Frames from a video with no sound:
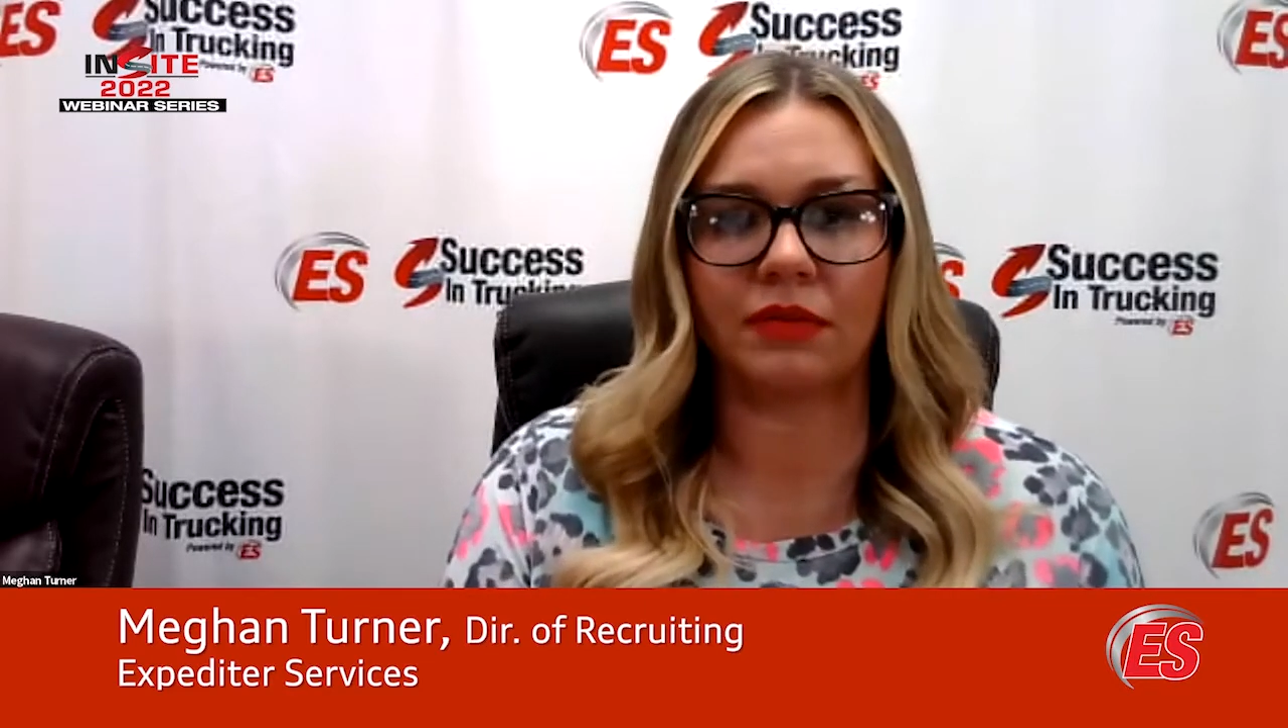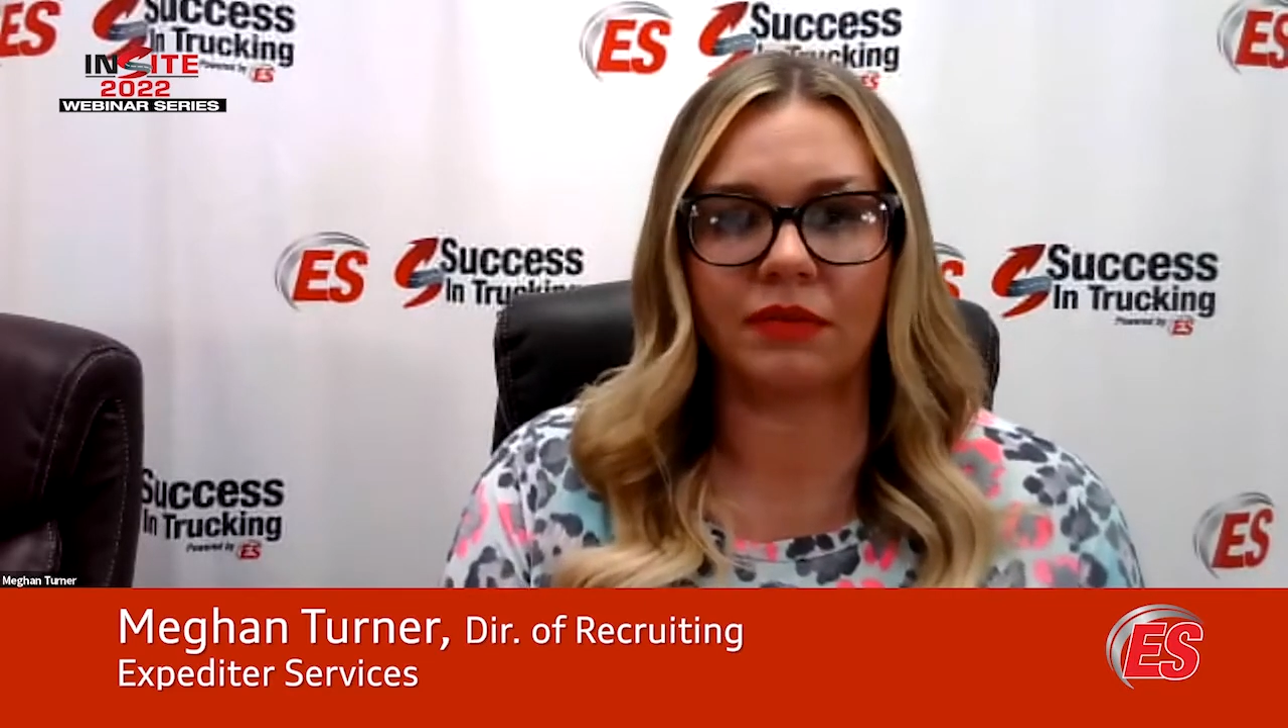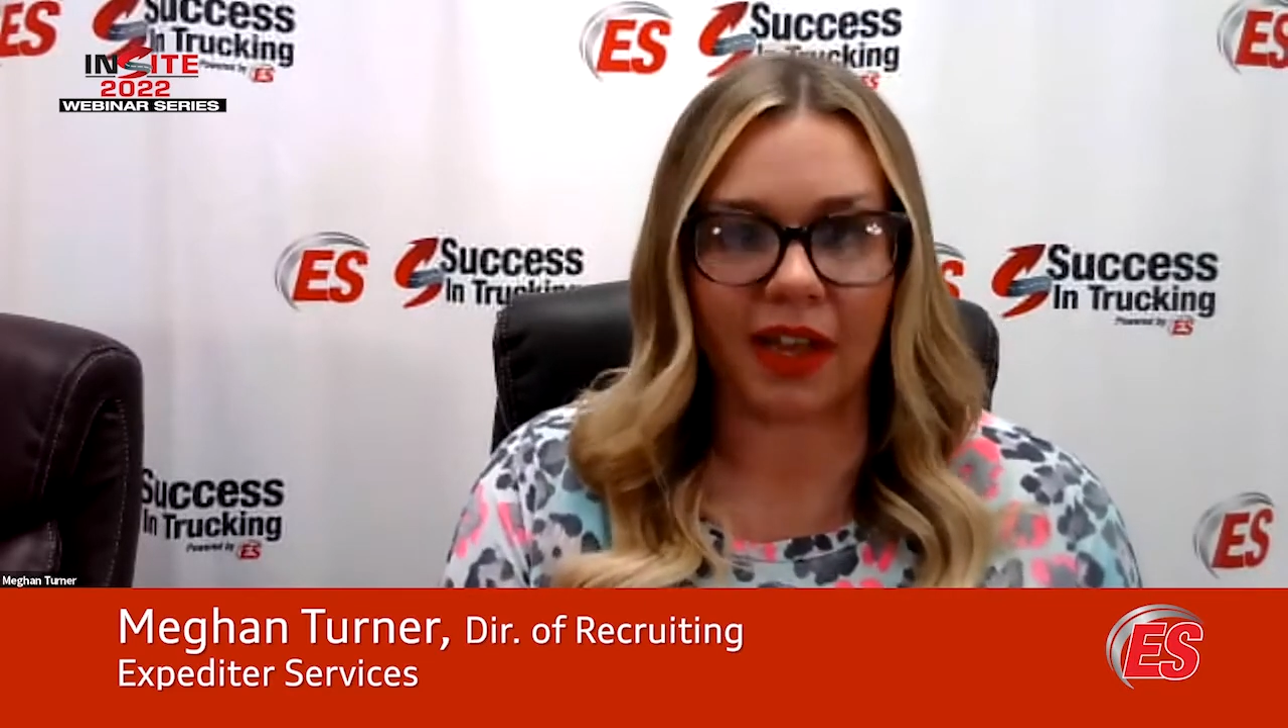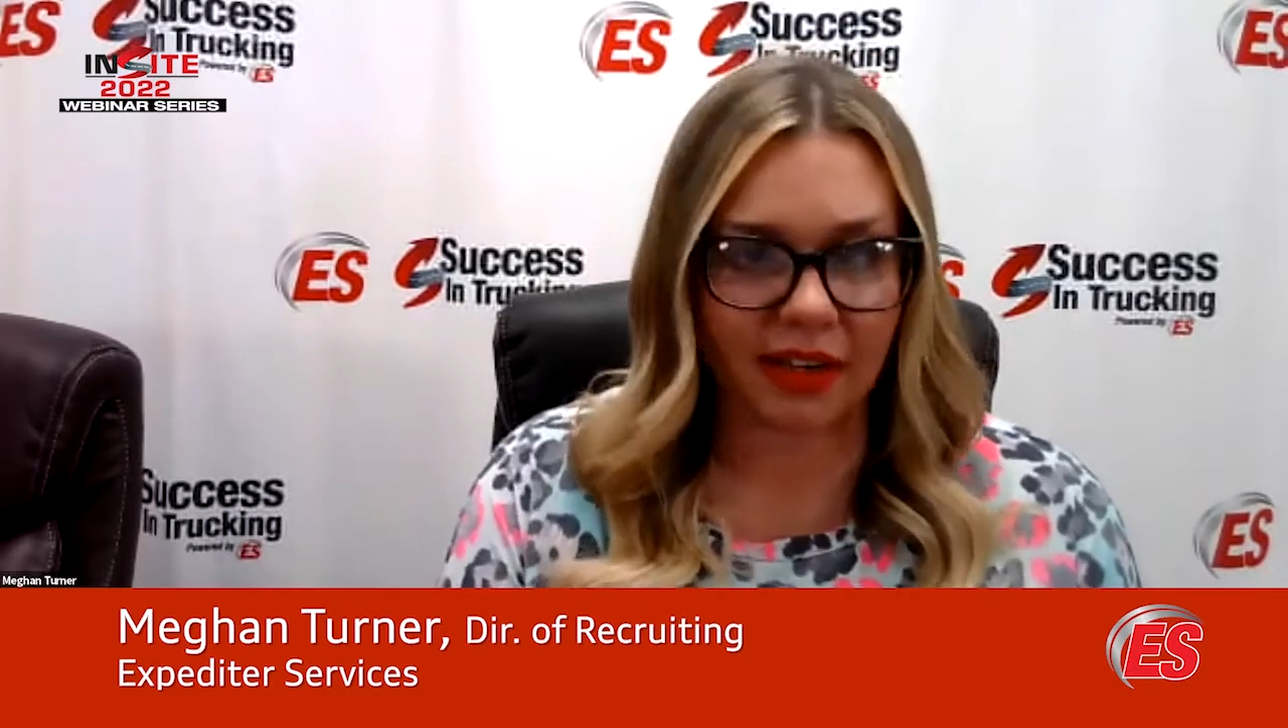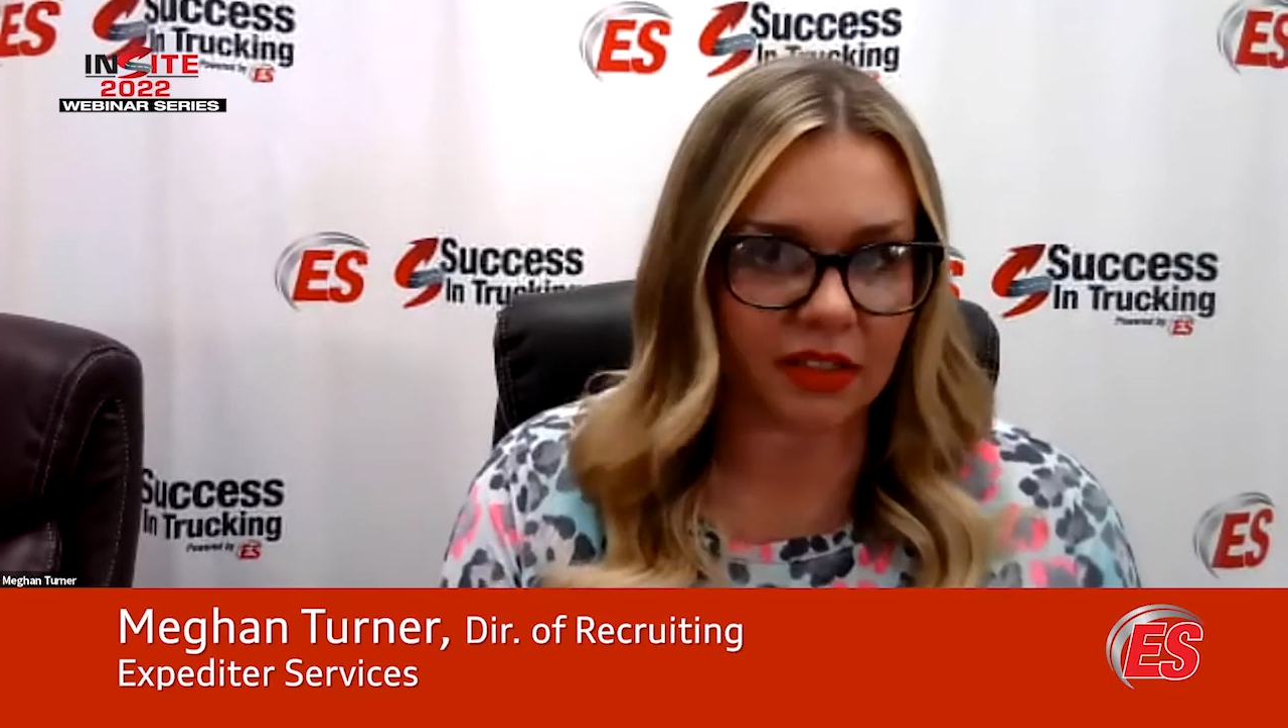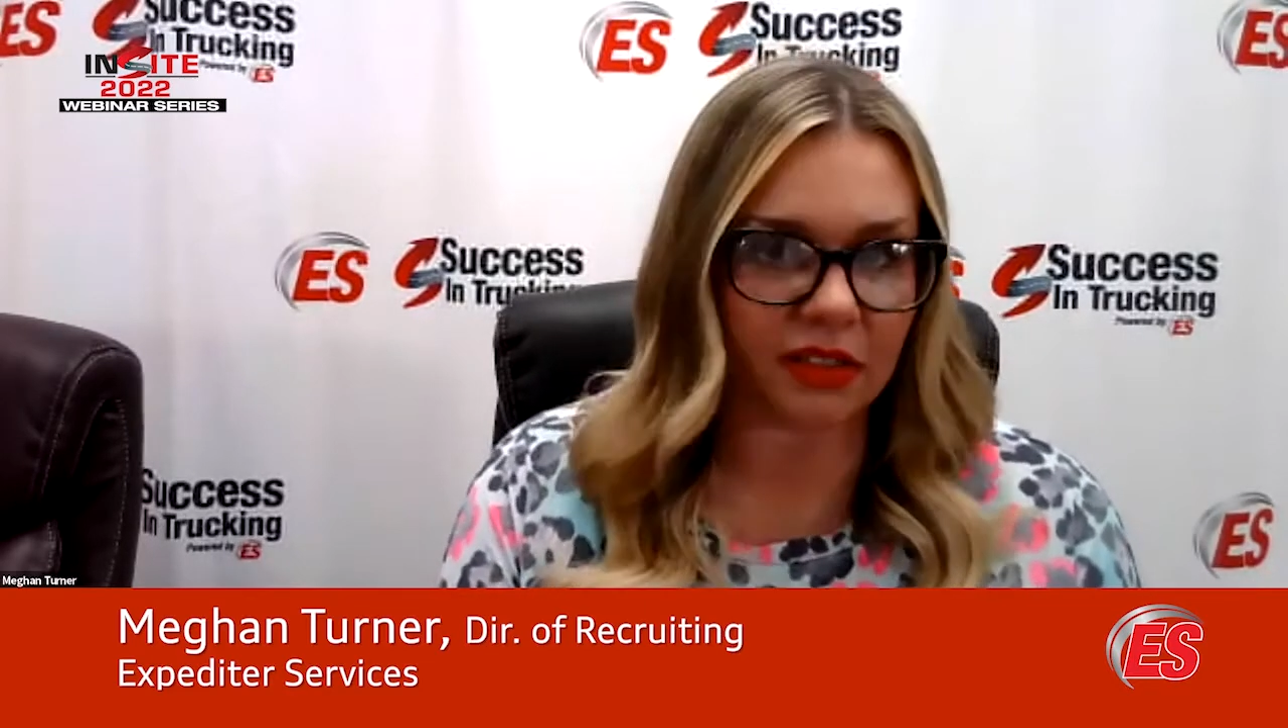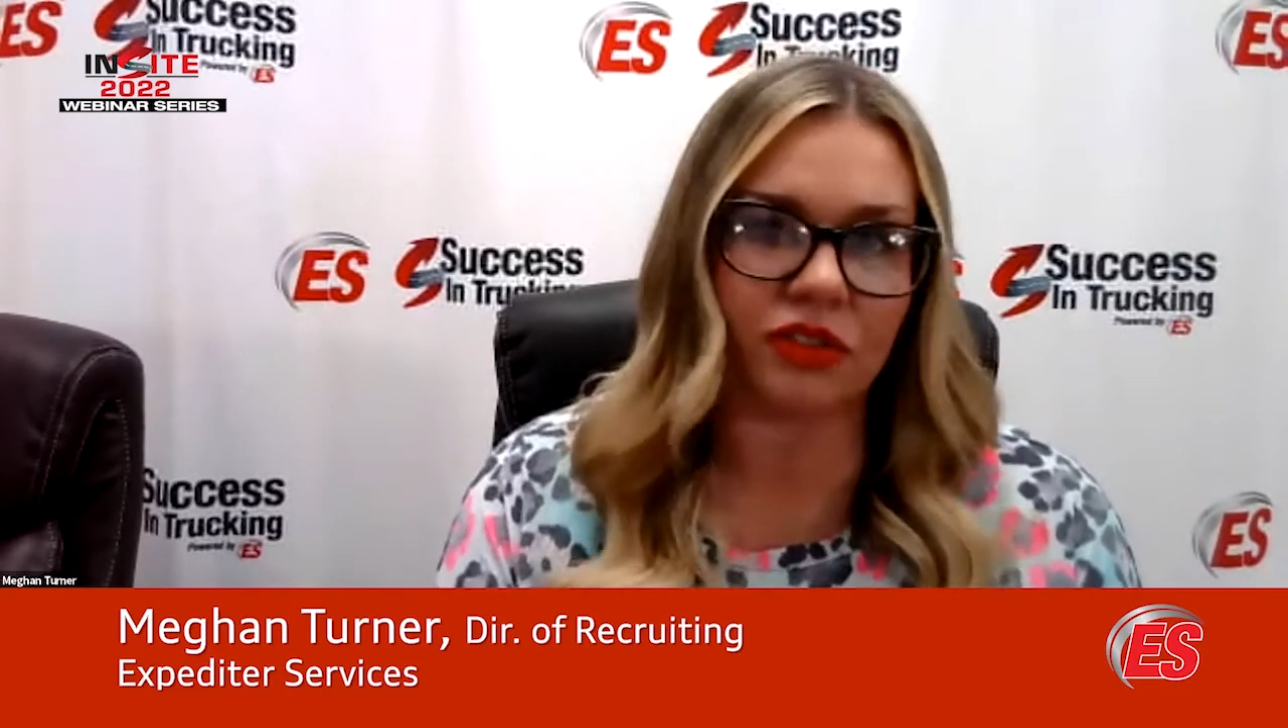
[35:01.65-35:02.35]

to finance